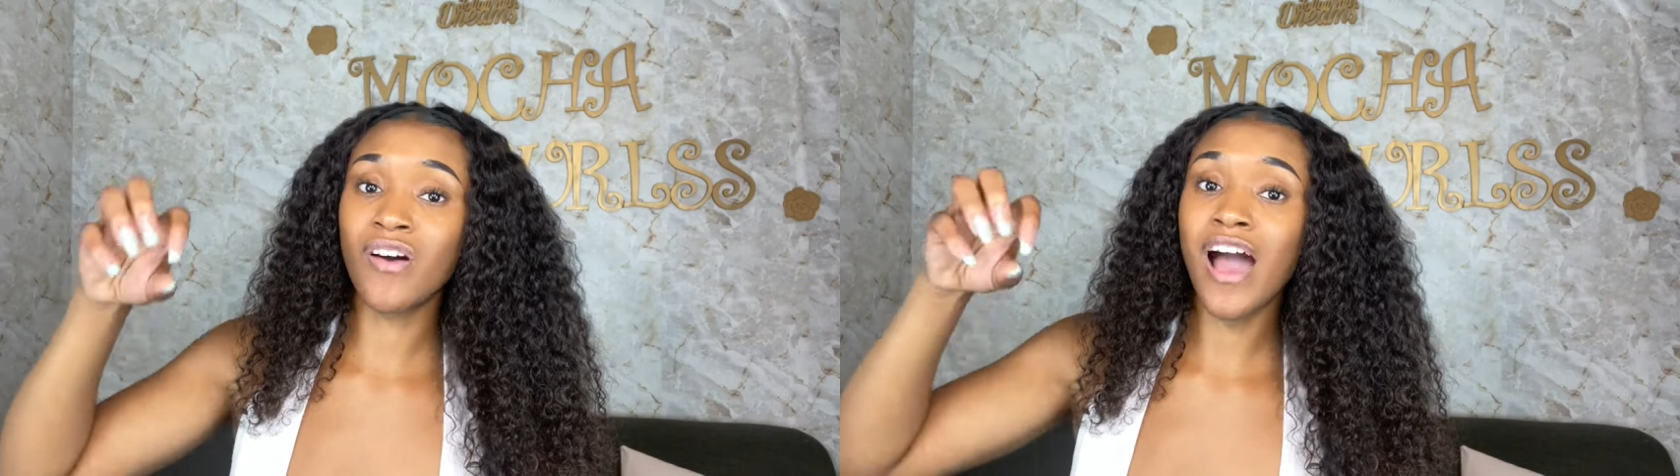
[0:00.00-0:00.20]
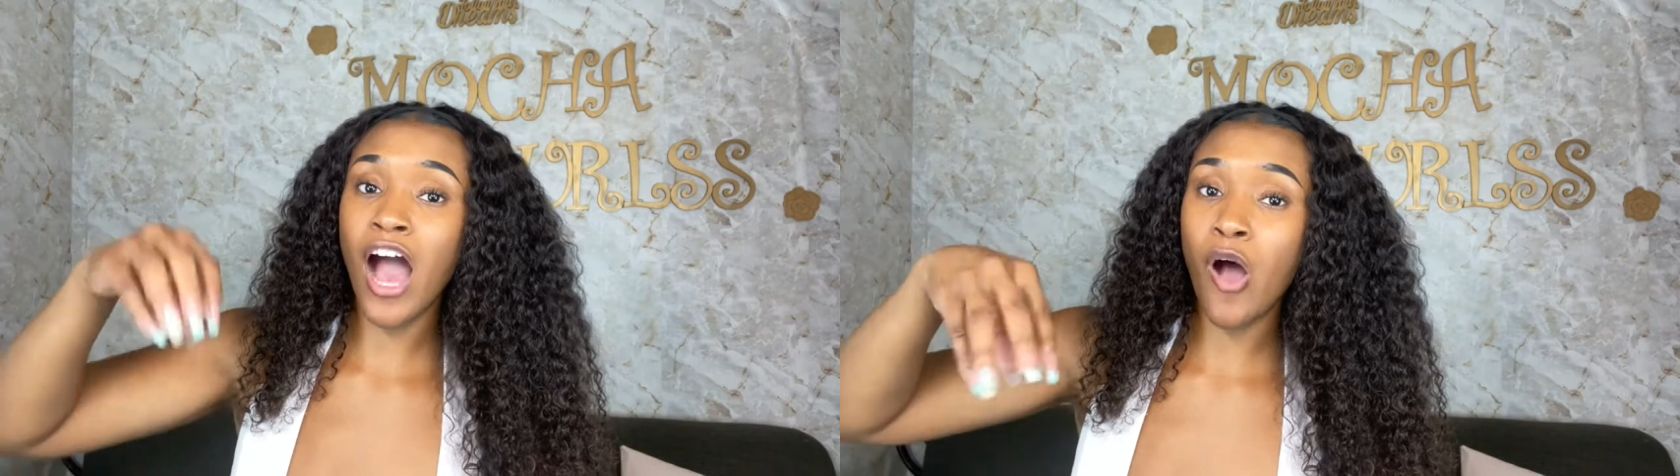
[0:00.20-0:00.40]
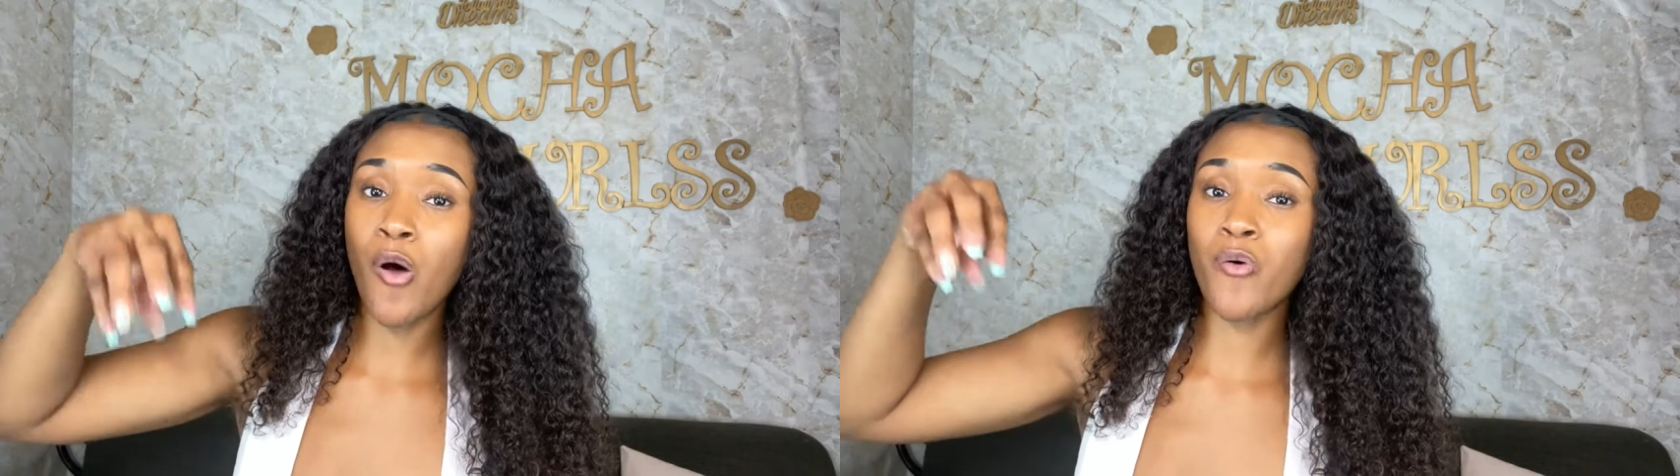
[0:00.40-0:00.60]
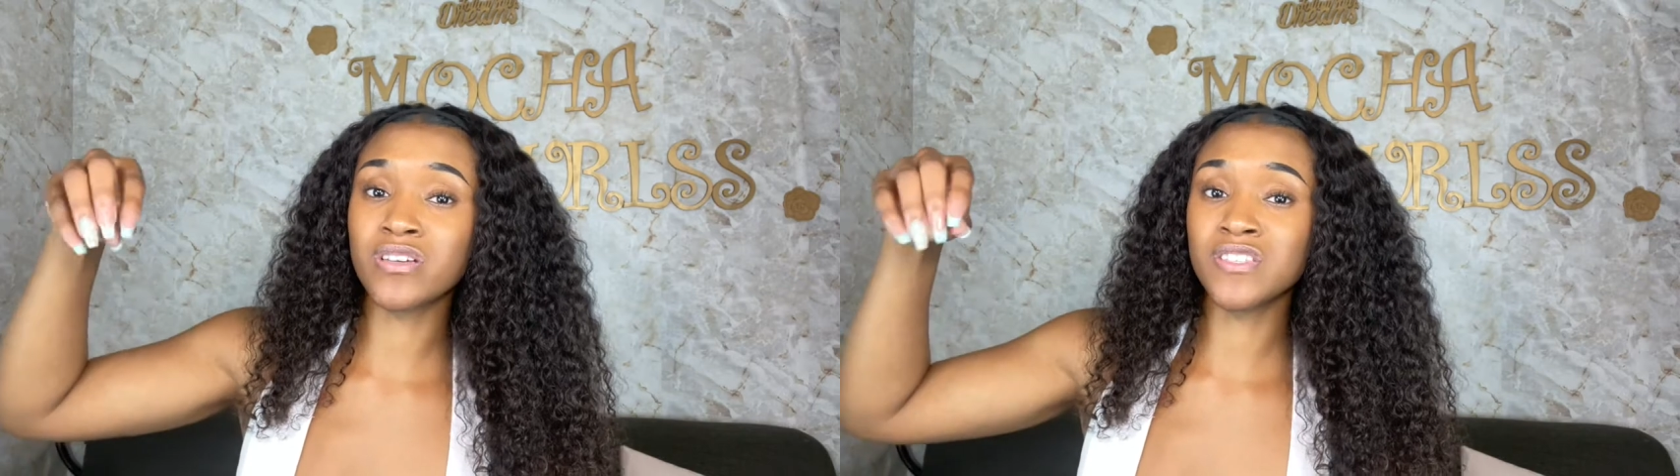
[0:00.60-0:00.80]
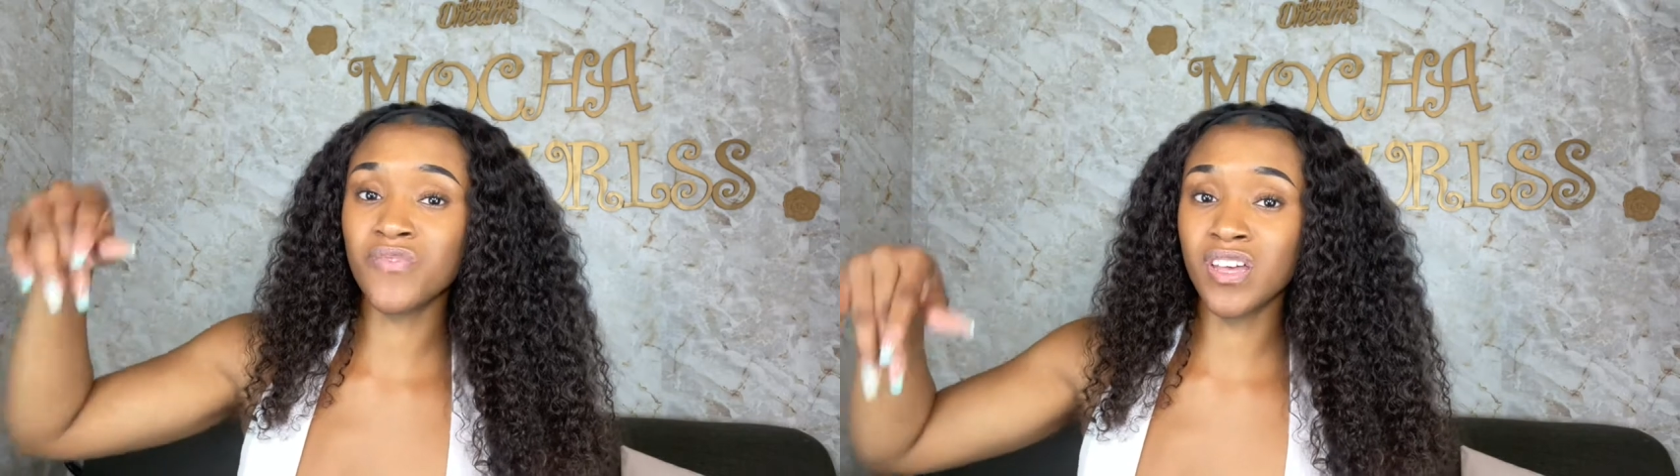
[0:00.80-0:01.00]
how I
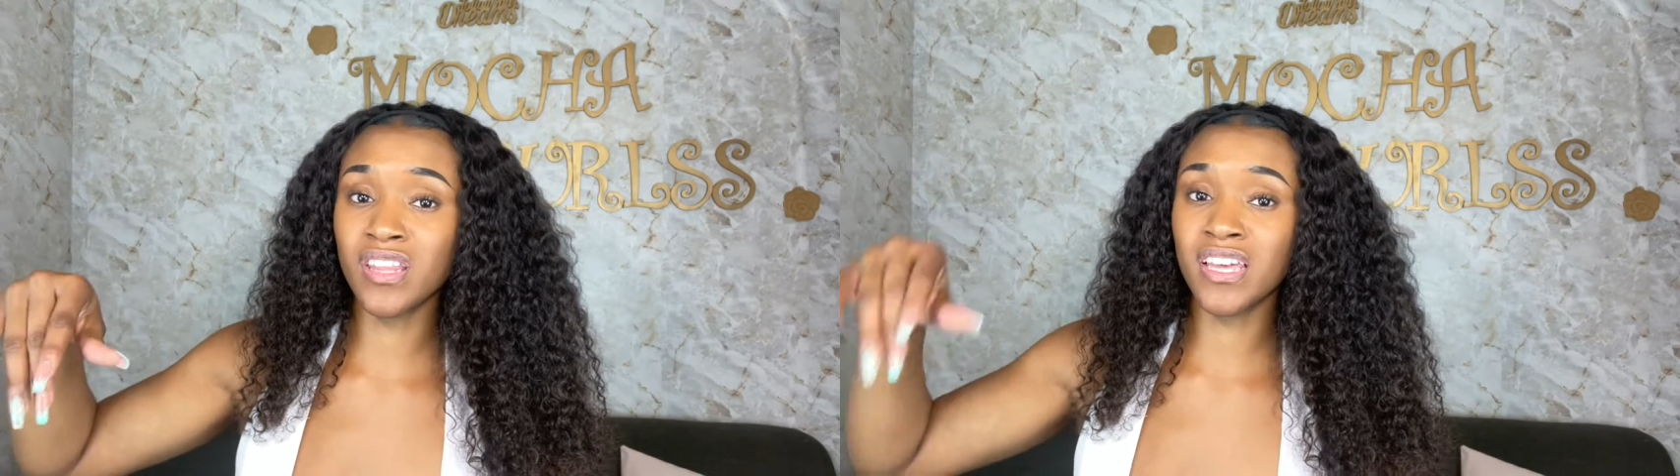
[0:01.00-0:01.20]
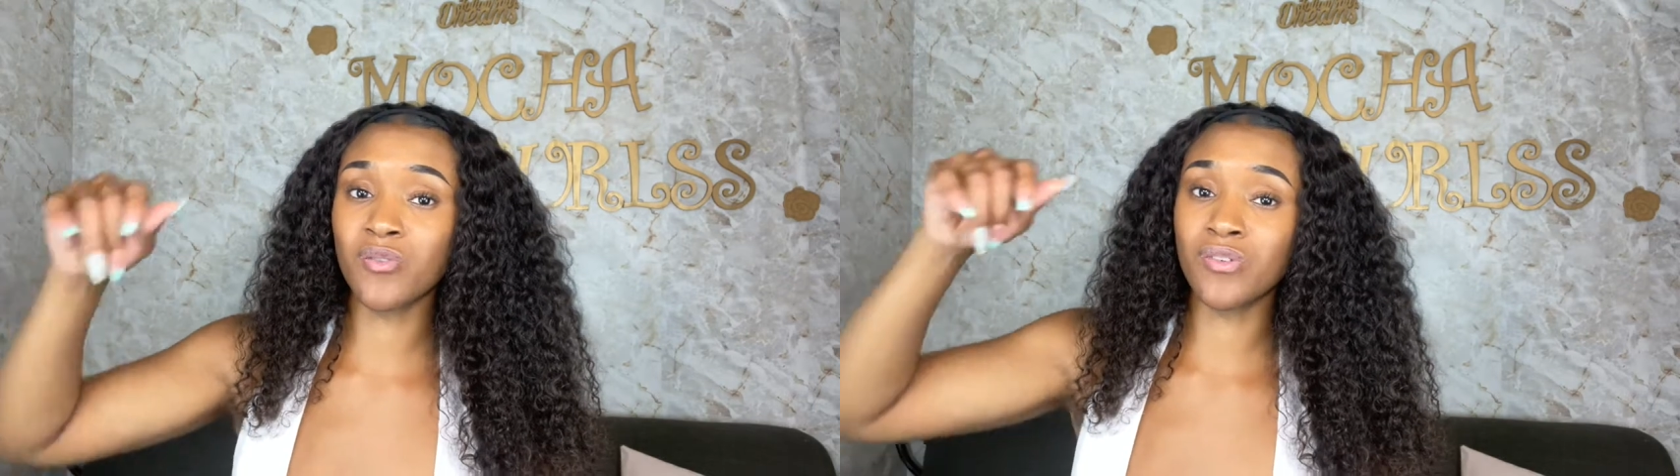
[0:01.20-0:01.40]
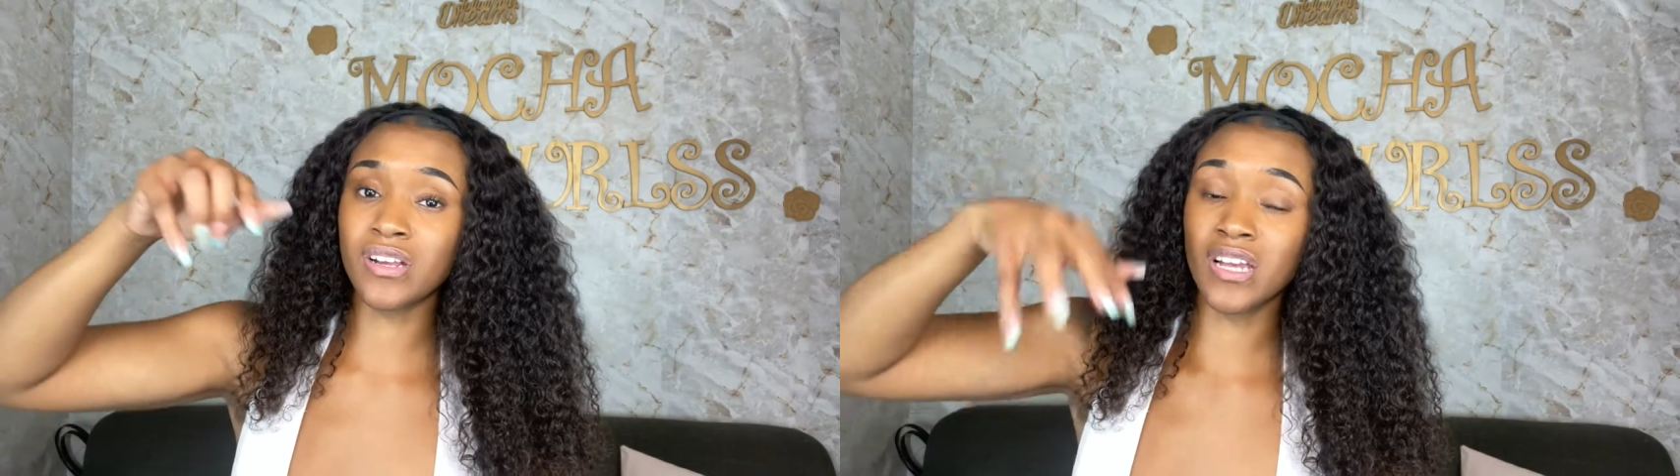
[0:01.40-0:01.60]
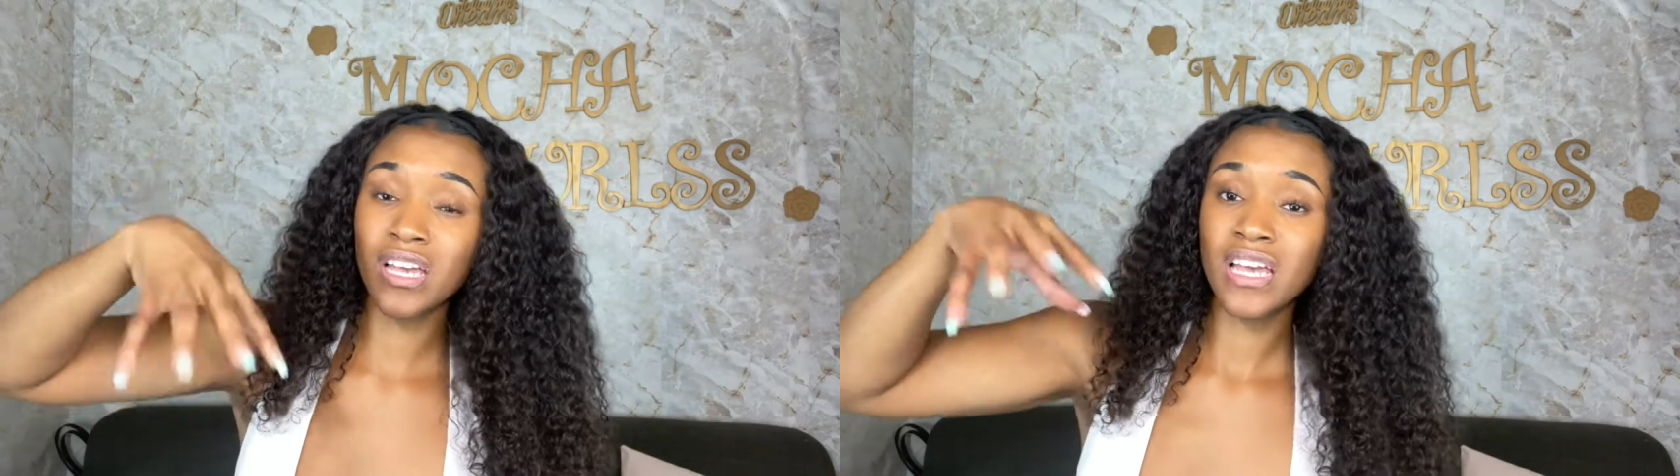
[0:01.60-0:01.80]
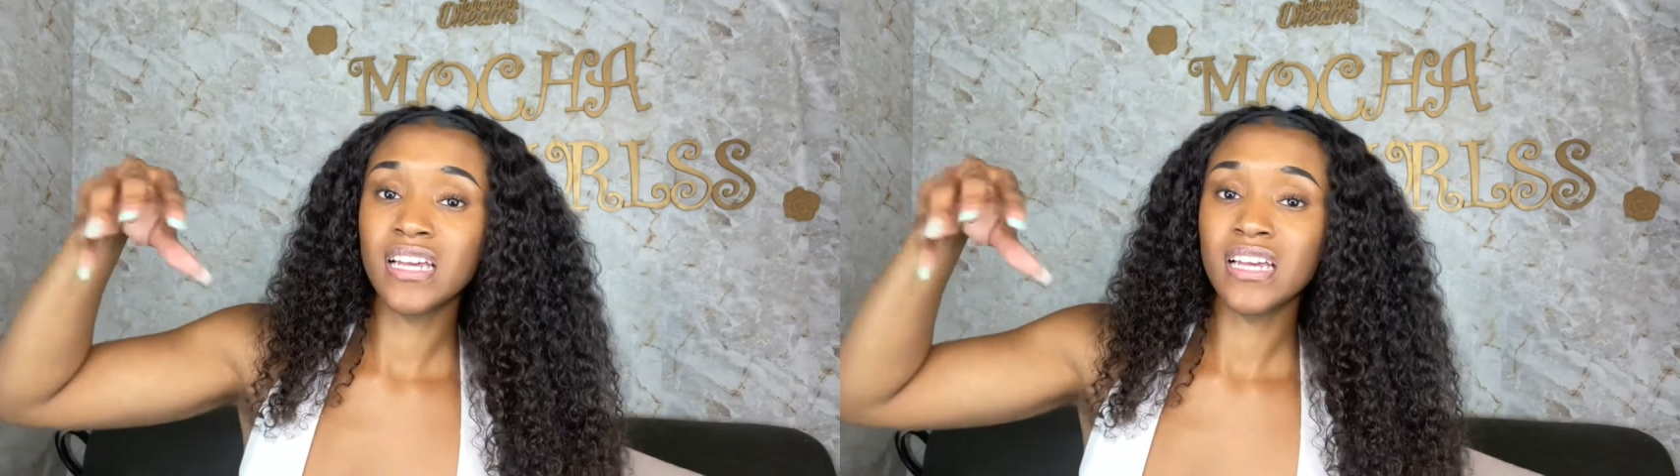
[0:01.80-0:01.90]
was feeling on